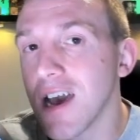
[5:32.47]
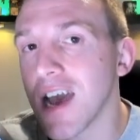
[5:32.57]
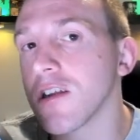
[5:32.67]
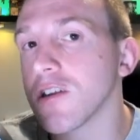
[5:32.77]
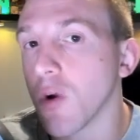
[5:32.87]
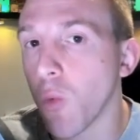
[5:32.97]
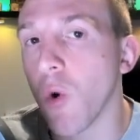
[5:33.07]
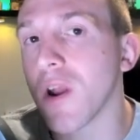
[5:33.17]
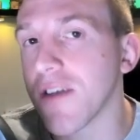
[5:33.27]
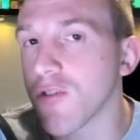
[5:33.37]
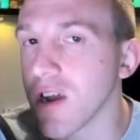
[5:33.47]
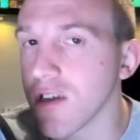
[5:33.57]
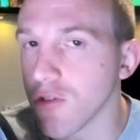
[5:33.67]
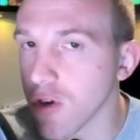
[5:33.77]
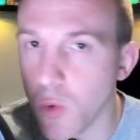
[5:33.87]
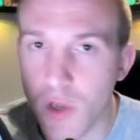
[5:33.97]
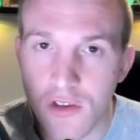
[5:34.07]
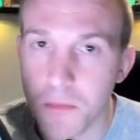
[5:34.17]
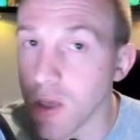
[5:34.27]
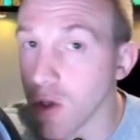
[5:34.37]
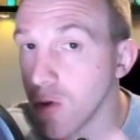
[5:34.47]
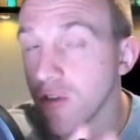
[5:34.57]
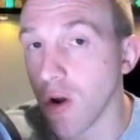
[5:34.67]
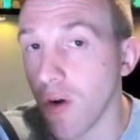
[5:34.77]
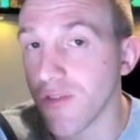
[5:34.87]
and whatever else you're going to be using.